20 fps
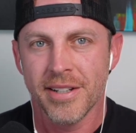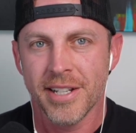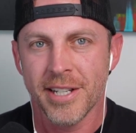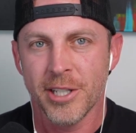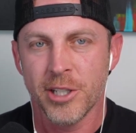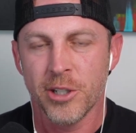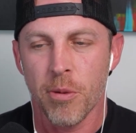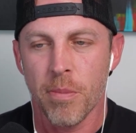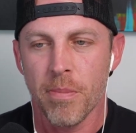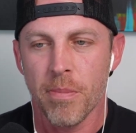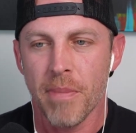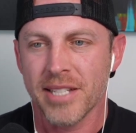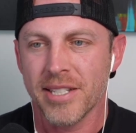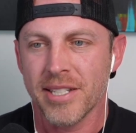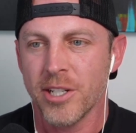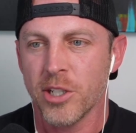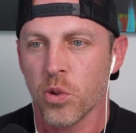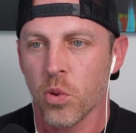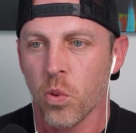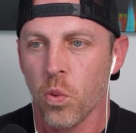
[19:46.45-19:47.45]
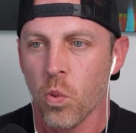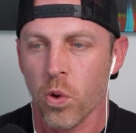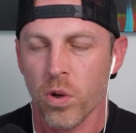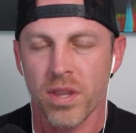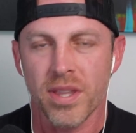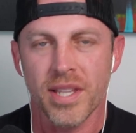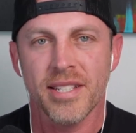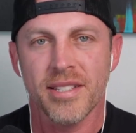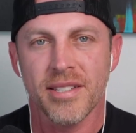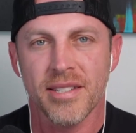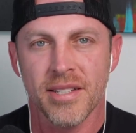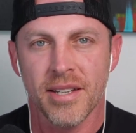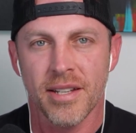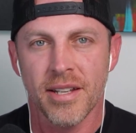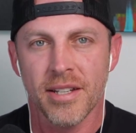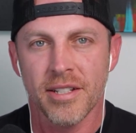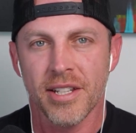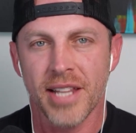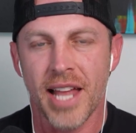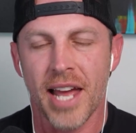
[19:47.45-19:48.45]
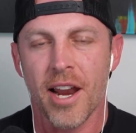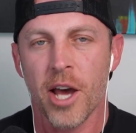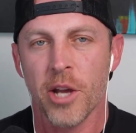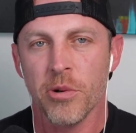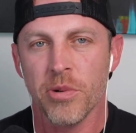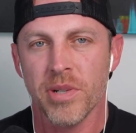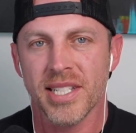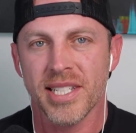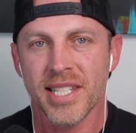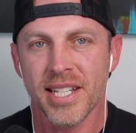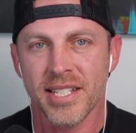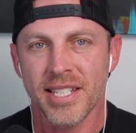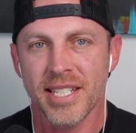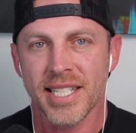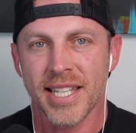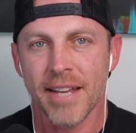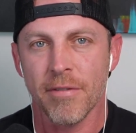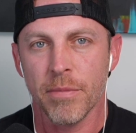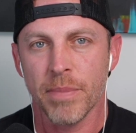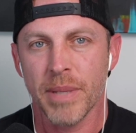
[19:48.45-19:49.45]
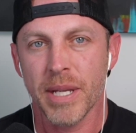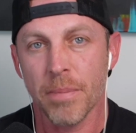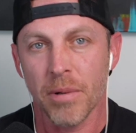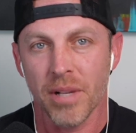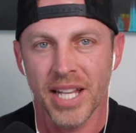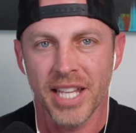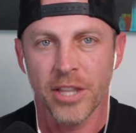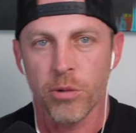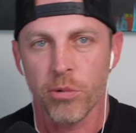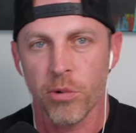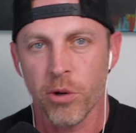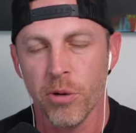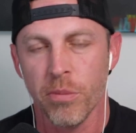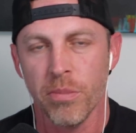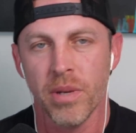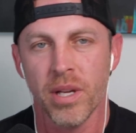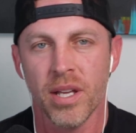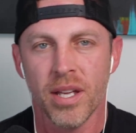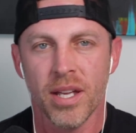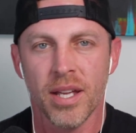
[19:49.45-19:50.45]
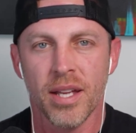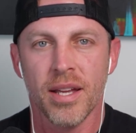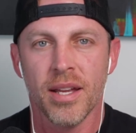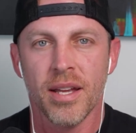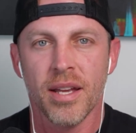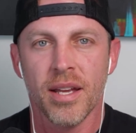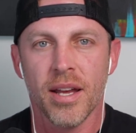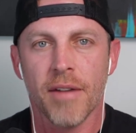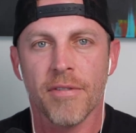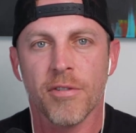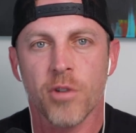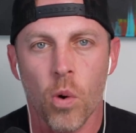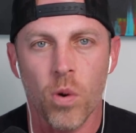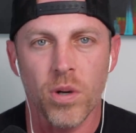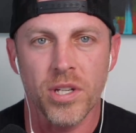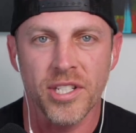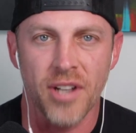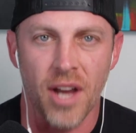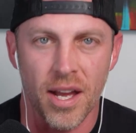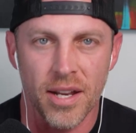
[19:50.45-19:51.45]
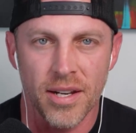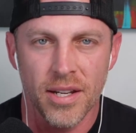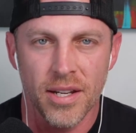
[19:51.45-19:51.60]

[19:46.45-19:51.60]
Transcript: Is your message worthless to that 167 people in the room? Of course not.